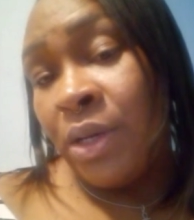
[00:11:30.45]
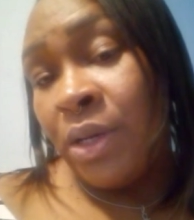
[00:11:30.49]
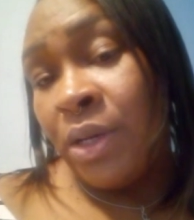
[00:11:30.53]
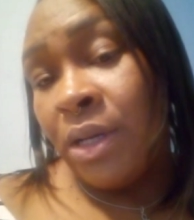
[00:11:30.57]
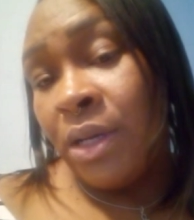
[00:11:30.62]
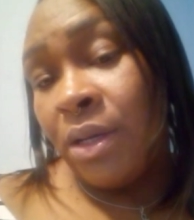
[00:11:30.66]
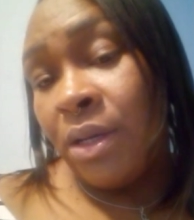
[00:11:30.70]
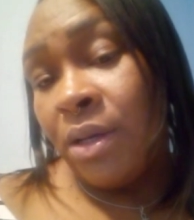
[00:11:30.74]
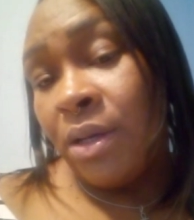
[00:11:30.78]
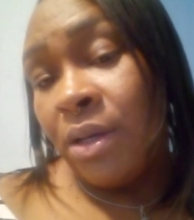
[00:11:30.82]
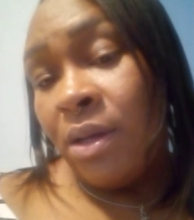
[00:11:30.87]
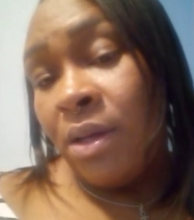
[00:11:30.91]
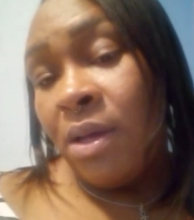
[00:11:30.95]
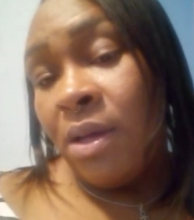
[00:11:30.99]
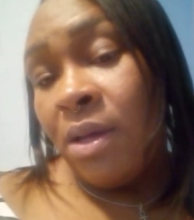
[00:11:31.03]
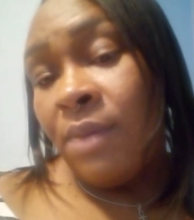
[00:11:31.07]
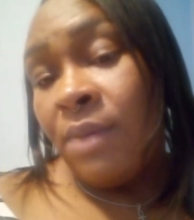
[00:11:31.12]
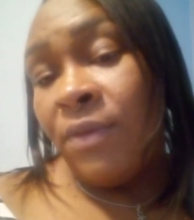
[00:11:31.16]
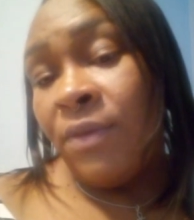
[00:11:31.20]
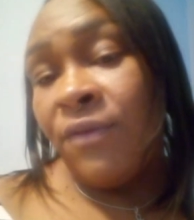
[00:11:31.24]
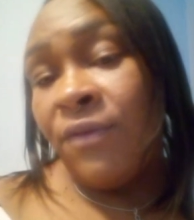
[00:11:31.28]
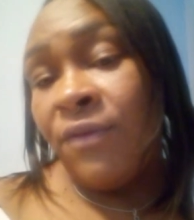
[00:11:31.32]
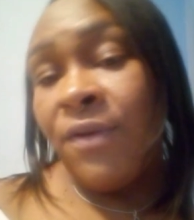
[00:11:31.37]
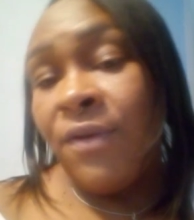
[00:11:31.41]
it
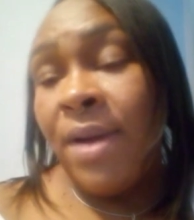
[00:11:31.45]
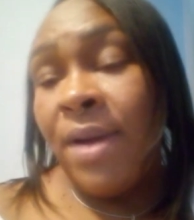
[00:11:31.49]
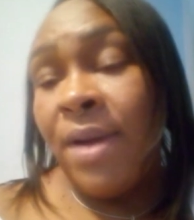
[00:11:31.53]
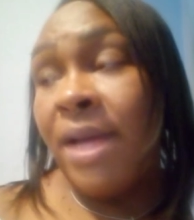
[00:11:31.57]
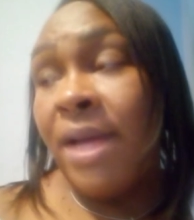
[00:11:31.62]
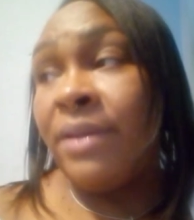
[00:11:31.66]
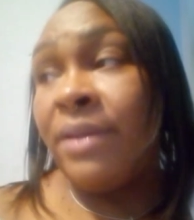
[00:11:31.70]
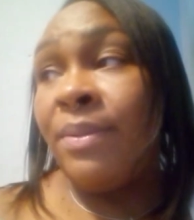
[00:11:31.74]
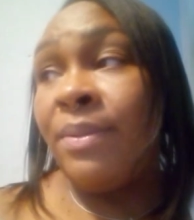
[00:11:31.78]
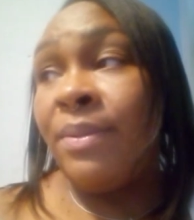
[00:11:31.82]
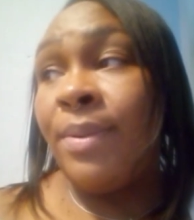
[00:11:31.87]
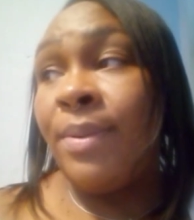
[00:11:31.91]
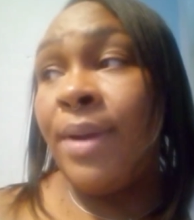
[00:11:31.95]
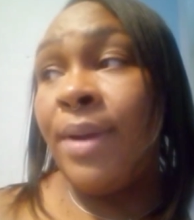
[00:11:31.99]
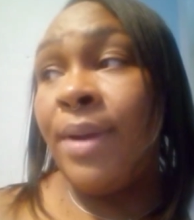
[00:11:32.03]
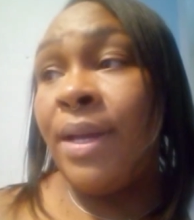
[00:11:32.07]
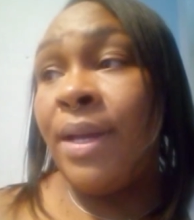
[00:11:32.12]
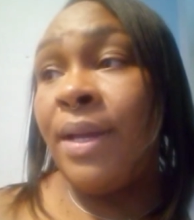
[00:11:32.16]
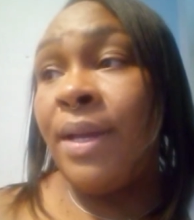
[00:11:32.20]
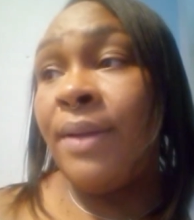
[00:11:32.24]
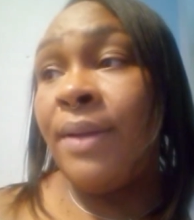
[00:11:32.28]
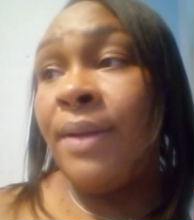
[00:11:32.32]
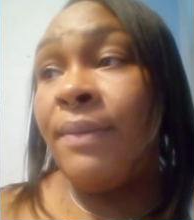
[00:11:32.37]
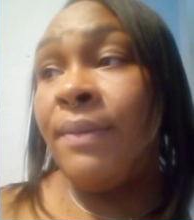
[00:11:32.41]
before I have to
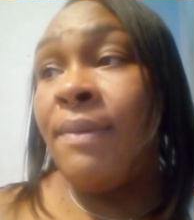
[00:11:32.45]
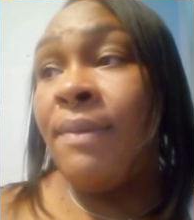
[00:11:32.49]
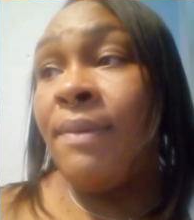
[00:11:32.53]
braid it.